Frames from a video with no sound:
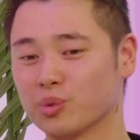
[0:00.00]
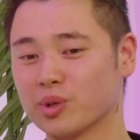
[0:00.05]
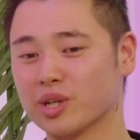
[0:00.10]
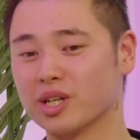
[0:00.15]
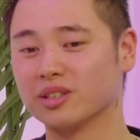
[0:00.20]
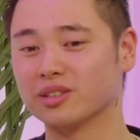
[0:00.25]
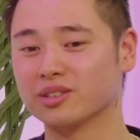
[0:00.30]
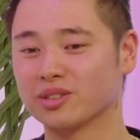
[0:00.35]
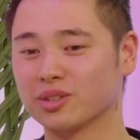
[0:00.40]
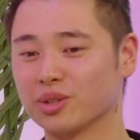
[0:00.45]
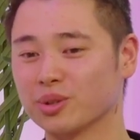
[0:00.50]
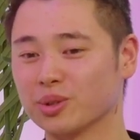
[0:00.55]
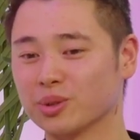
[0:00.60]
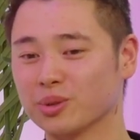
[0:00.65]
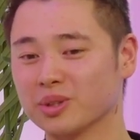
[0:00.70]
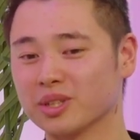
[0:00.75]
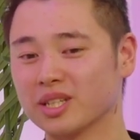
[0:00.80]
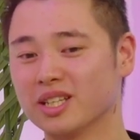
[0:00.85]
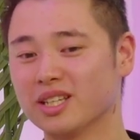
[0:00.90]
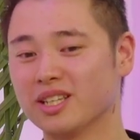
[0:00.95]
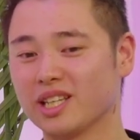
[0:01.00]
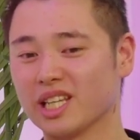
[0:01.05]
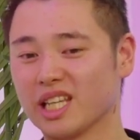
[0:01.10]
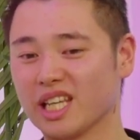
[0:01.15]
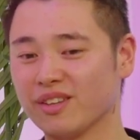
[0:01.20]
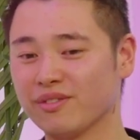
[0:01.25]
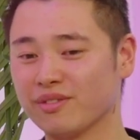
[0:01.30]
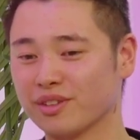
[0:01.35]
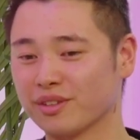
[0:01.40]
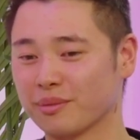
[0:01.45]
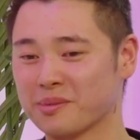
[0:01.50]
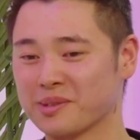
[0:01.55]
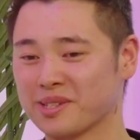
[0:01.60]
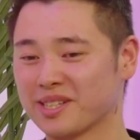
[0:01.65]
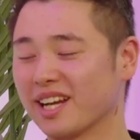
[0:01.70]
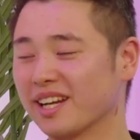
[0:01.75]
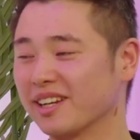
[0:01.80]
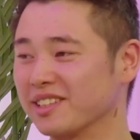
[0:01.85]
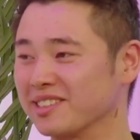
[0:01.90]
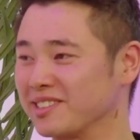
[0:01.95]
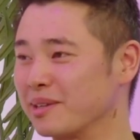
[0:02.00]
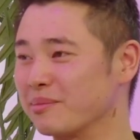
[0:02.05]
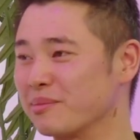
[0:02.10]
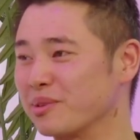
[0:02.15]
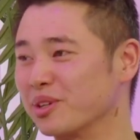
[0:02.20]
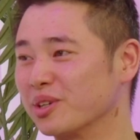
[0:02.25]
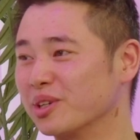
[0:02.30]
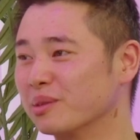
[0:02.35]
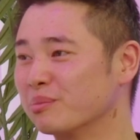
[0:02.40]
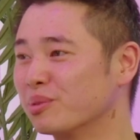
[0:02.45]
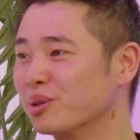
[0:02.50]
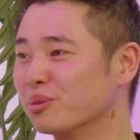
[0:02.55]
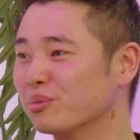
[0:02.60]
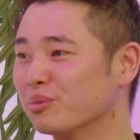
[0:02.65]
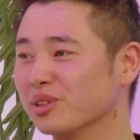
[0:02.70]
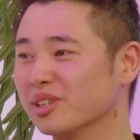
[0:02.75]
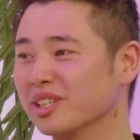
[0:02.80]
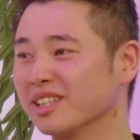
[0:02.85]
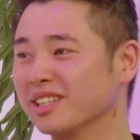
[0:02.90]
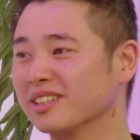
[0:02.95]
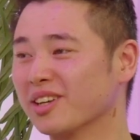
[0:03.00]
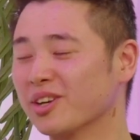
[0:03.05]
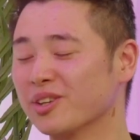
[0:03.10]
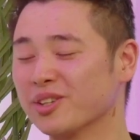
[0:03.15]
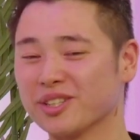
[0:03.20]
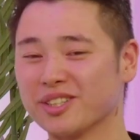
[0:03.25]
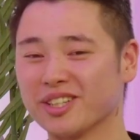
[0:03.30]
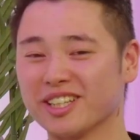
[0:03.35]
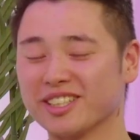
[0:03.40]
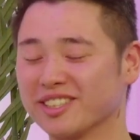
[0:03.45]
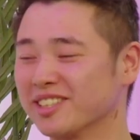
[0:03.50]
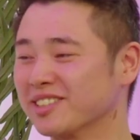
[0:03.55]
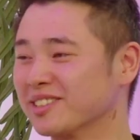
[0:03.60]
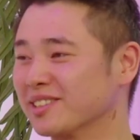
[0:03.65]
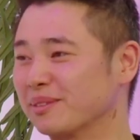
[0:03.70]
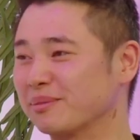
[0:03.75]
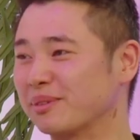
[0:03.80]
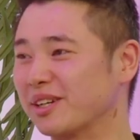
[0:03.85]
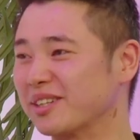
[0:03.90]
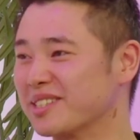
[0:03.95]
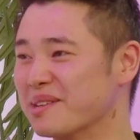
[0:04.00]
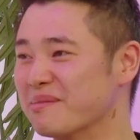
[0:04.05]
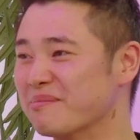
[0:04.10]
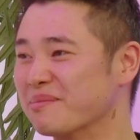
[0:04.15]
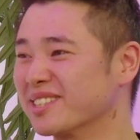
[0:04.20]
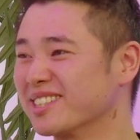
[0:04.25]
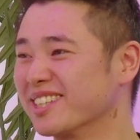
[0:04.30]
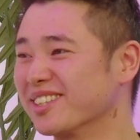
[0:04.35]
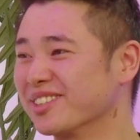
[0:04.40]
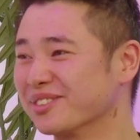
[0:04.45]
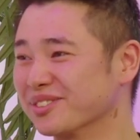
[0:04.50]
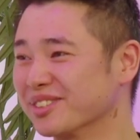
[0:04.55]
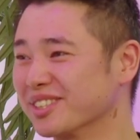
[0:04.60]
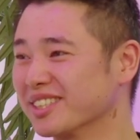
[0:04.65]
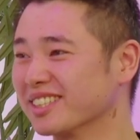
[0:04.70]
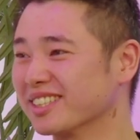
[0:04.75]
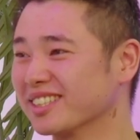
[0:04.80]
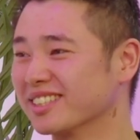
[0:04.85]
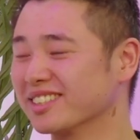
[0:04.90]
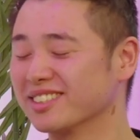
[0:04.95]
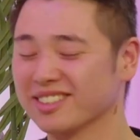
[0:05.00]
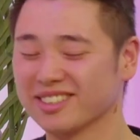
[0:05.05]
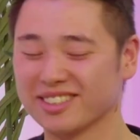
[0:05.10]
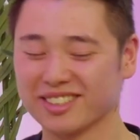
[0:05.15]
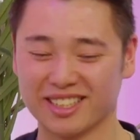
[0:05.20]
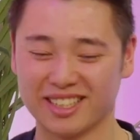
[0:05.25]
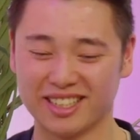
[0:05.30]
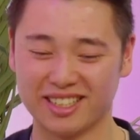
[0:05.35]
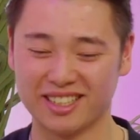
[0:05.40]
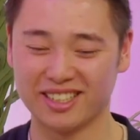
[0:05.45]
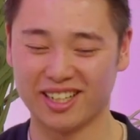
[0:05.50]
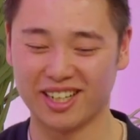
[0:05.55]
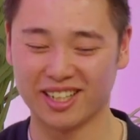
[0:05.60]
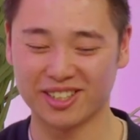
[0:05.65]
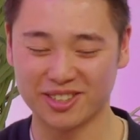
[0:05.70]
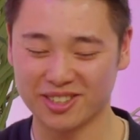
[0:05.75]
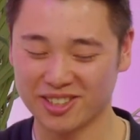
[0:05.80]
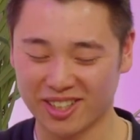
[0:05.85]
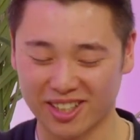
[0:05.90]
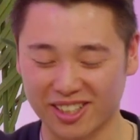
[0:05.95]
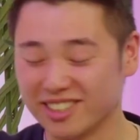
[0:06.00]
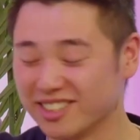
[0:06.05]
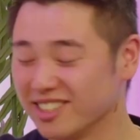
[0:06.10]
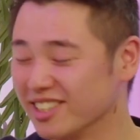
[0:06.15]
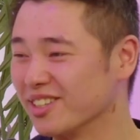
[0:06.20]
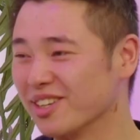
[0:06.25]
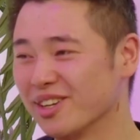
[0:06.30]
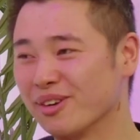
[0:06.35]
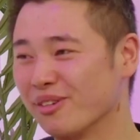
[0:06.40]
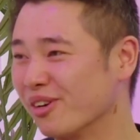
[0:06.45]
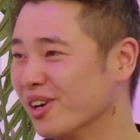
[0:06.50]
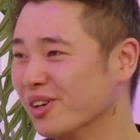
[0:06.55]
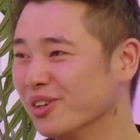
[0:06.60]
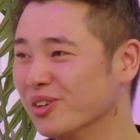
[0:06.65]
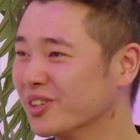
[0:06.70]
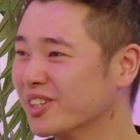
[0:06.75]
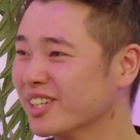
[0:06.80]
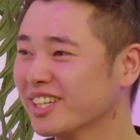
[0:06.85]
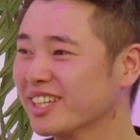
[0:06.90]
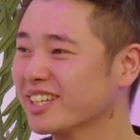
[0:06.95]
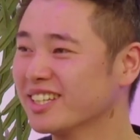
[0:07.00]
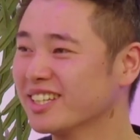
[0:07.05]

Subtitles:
well. So even though I'm sat in the seminar, I'm probably only digesting about 10% of it because I just can't sit there and write all day.